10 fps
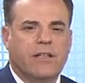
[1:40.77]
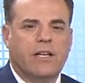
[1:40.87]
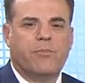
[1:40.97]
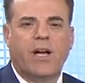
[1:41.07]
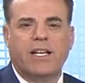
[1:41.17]

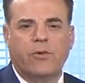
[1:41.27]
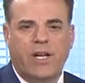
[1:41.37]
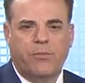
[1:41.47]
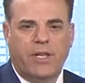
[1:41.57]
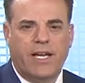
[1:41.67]
a body
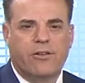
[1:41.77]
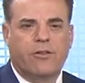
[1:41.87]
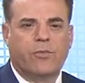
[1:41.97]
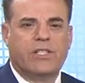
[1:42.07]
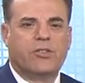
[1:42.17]
weight
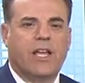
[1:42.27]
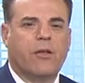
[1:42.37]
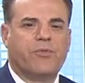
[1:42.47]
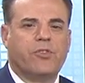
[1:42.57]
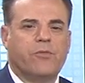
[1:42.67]
planner, which
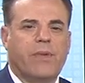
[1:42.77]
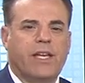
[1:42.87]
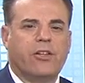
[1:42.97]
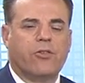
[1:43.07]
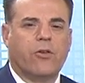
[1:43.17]
helps you
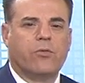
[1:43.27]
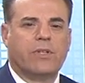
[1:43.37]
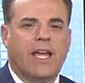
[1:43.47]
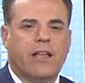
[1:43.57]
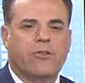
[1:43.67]
make your
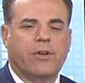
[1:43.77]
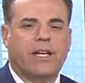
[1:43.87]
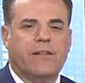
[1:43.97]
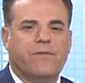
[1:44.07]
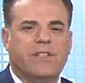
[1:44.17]
own
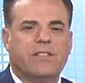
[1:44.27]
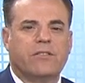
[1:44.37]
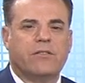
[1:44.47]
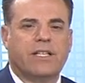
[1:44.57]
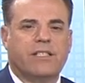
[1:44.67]
calorie and
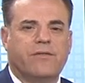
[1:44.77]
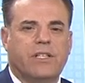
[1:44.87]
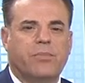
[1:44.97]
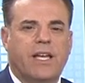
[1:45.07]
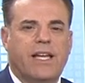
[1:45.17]
physical
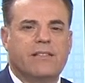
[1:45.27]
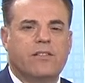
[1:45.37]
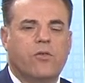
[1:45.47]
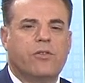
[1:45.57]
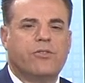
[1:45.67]
activity
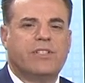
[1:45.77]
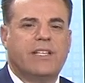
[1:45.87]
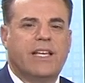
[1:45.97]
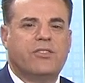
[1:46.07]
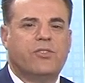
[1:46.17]
plans in order
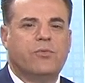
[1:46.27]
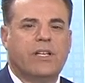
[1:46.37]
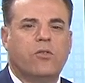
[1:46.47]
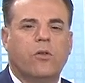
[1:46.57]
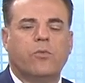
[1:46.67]
to get to
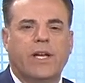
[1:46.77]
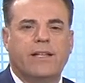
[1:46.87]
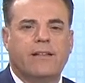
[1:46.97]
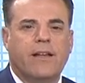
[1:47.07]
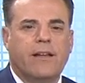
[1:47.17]
a goal
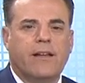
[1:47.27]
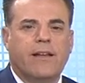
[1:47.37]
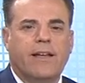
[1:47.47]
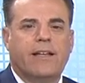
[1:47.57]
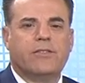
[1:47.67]
weight
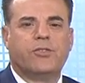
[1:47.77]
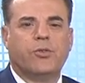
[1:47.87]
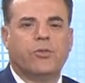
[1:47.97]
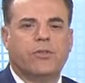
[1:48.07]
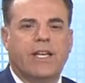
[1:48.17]
and a
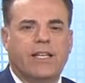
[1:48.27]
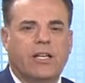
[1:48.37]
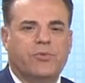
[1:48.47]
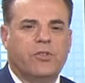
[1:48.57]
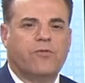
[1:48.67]
tool that
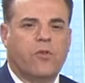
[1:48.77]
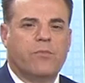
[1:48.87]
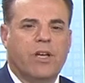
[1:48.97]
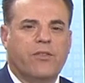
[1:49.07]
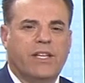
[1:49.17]
helps you
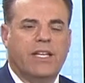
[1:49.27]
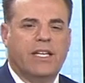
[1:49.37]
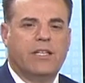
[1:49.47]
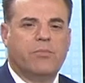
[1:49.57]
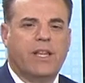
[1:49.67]
form healthy
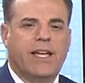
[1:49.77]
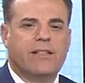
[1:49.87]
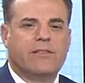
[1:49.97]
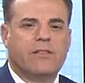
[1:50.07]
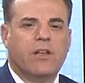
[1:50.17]
eating
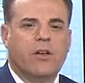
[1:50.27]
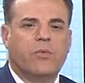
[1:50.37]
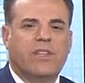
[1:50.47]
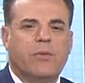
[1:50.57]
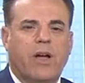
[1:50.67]
plans
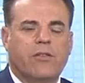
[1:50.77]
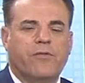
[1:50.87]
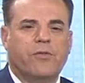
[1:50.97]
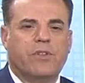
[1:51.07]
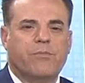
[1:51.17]
with the amount
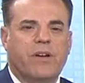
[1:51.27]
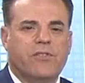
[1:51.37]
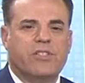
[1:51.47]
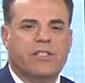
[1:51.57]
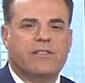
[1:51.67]
of food and
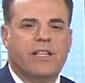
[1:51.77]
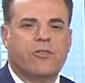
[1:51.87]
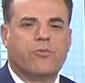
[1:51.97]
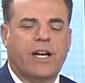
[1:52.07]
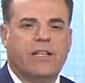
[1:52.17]
beverages that
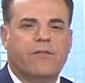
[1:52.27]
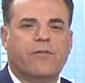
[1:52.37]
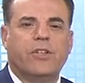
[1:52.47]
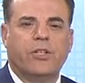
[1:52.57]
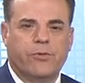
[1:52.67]
are right
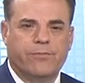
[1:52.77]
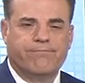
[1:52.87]
for you.